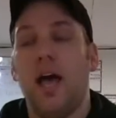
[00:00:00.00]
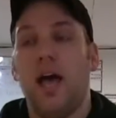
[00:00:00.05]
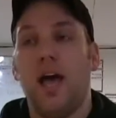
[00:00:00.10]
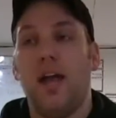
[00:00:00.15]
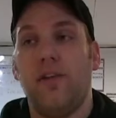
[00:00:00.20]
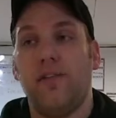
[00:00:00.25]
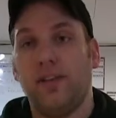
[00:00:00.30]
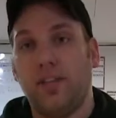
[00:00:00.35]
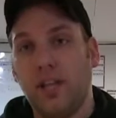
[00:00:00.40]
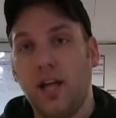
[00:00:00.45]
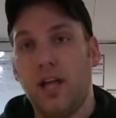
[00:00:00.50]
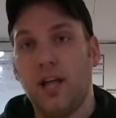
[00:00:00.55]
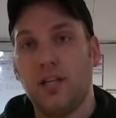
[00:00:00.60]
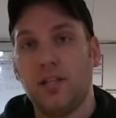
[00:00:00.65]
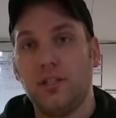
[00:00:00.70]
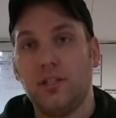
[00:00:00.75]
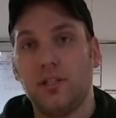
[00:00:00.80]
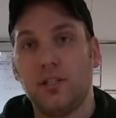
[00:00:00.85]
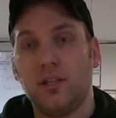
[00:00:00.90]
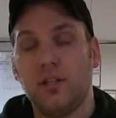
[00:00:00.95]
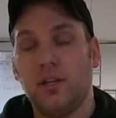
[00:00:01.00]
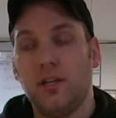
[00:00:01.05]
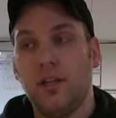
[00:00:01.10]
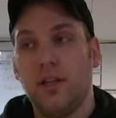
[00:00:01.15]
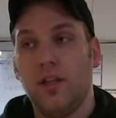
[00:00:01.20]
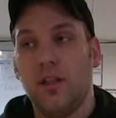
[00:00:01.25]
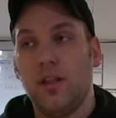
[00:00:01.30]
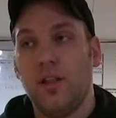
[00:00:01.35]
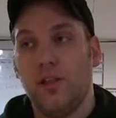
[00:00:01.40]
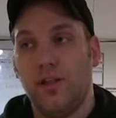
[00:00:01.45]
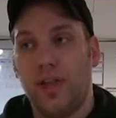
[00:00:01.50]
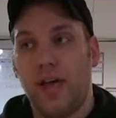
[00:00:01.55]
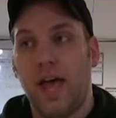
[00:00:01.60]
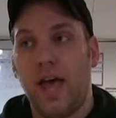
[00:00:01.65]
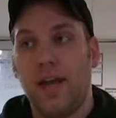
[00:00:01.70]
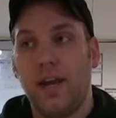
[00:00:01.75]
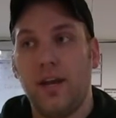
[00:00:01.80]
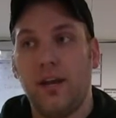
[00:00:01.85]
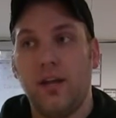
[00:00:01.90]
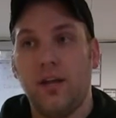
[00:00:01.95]
And if it does,
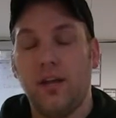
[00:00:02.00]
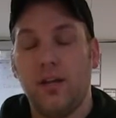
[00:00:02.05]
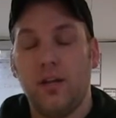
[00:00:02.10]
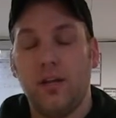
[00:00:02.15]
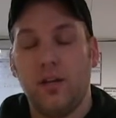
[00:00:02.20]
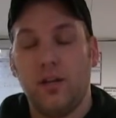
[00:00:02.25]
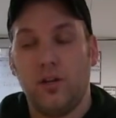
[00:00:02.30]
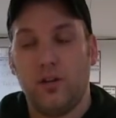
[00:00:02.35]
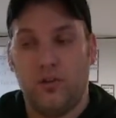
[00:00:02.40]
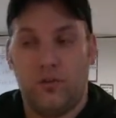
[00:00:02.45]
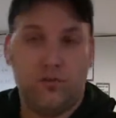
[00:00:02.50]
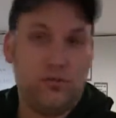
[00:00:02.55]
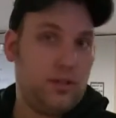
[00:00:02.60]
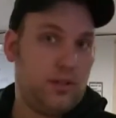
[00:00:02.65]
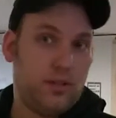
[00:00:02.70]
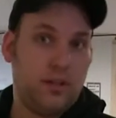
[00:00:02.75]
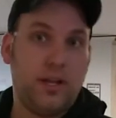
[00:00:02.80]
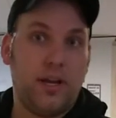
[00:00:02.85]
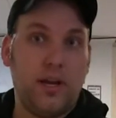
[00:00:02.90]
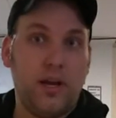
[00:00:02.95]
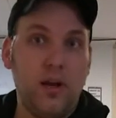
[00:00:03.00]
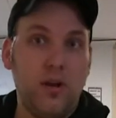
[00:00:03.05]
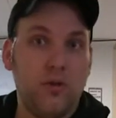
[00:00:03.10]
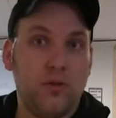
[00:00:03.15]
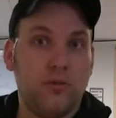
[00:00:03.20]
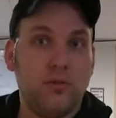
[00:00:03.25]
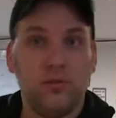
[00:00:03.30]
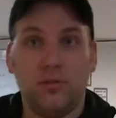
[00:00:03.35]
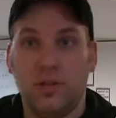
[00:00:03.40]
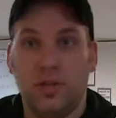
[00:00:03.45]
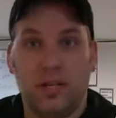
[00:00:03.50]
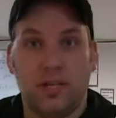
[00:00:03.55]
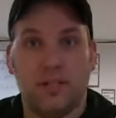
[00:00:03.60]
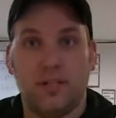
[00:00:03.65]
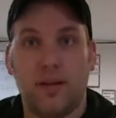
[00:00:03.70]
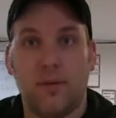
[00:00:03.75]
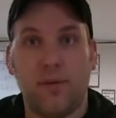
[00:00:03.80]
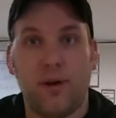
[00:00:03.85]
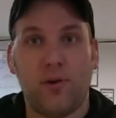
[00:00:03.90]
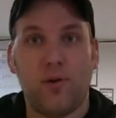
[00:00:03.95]
then there you go.
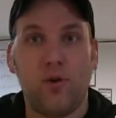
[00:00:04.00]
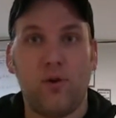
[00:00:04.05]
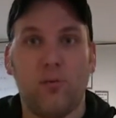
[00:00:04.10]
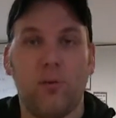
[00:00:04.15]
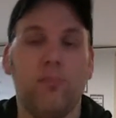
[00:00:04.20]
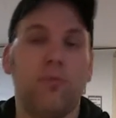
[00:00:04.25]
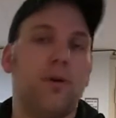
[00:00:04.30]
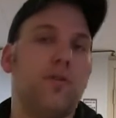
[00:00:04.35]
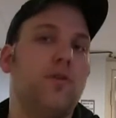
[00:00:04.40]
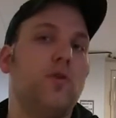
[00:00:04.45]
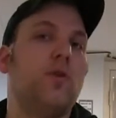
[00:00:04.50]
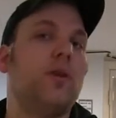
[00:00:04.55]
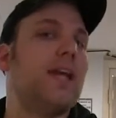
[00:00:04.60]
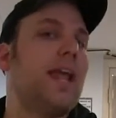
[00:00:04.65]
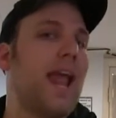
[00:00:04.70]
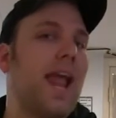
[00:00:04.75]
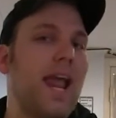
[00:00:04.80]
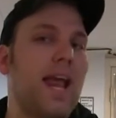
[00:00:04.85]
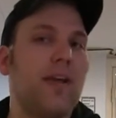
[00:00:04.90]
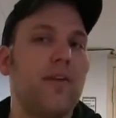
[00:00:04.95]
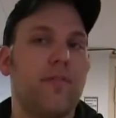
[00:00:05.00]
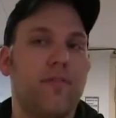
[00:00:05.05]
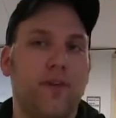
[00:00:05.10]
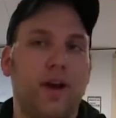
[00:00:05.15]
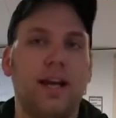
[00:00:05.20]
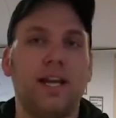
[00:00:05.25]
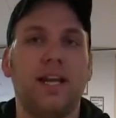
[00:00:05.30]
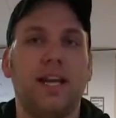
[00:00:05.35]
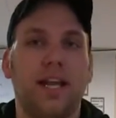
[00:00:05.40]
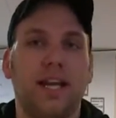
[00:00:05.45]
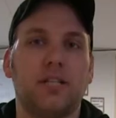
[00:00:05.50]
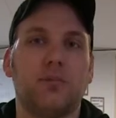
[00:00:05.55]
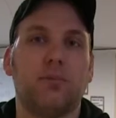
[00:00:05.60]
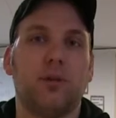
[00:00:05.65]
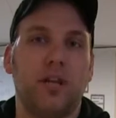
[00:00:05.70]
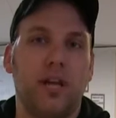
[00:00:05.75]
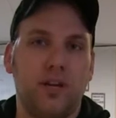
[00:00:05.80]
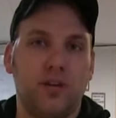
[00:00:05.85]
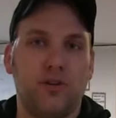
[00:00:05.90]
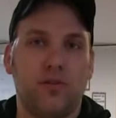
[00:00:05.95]
It's not paranormal. But if you can't find an
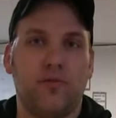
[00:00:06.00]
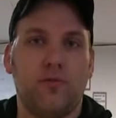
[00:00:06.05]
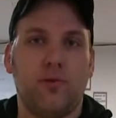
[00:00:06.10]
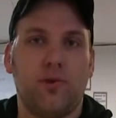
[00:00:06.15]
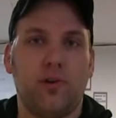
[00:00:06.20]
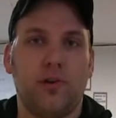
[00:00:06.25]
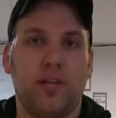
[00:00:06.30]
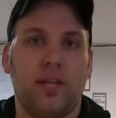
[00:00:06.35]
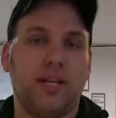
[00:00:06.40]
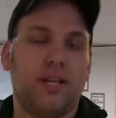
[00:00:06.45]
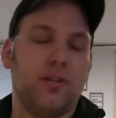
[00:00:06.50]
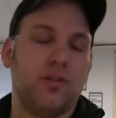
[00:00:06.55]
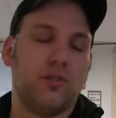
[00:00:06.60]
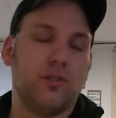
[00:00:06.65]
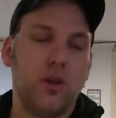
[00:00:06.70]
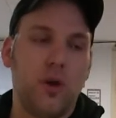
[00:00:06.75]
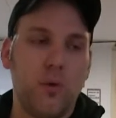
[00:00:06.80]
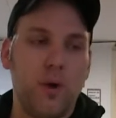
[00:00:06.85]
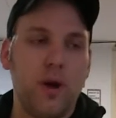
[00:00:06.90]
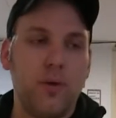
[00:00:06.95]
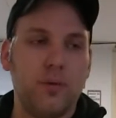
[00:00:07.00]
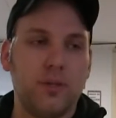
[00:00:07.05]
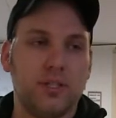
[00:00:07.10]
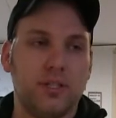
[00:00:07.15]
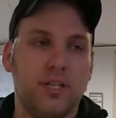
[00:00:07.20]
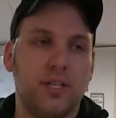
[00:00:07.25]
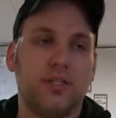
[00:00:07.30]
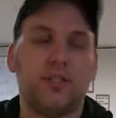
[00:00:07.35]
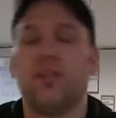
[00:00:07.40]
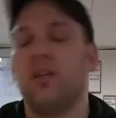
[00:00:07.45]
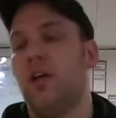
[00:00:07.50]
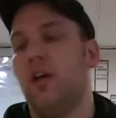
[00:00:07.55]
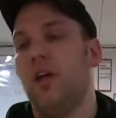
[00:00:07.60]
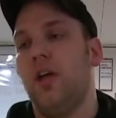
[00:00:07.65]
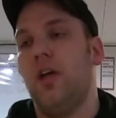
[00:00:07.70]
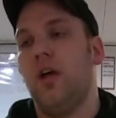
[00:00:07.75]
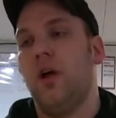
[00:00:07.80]
explanation for it, you're like, there's no way it was this.